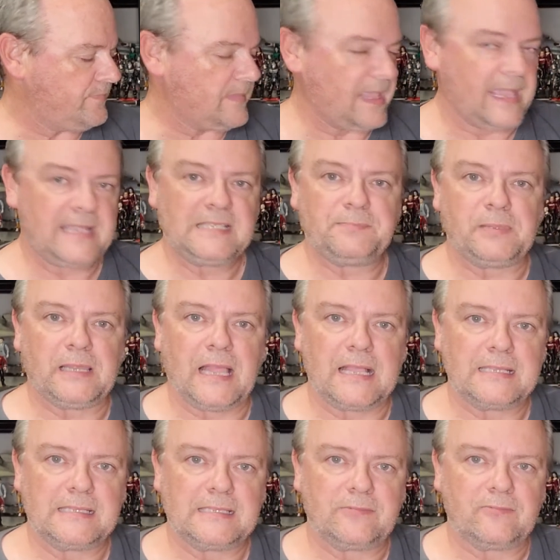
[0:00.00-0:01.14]
X
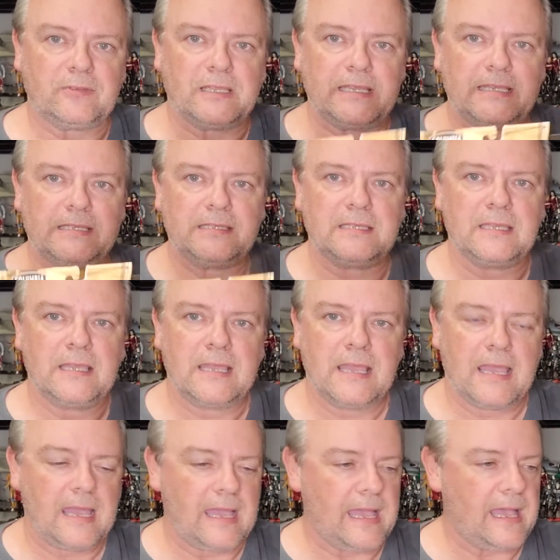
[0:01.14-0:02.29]
Plus released
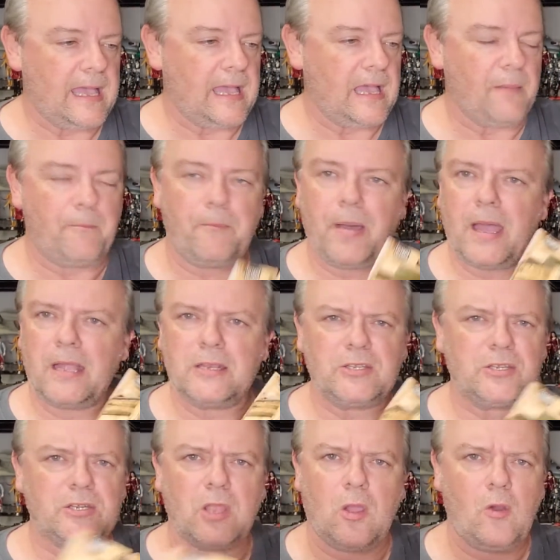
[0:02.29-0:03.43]
a
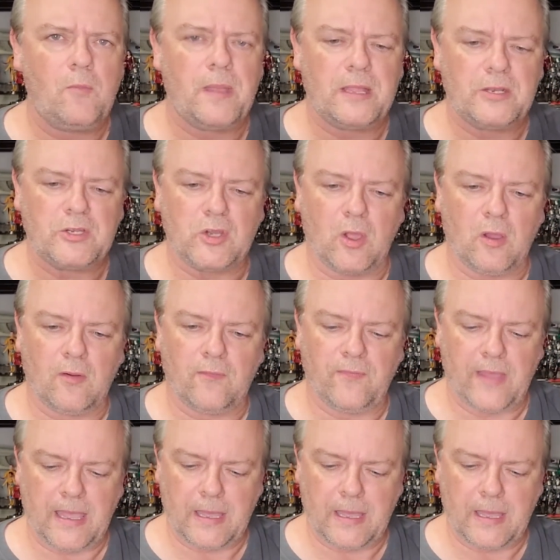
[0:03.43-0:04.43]
whole bunch of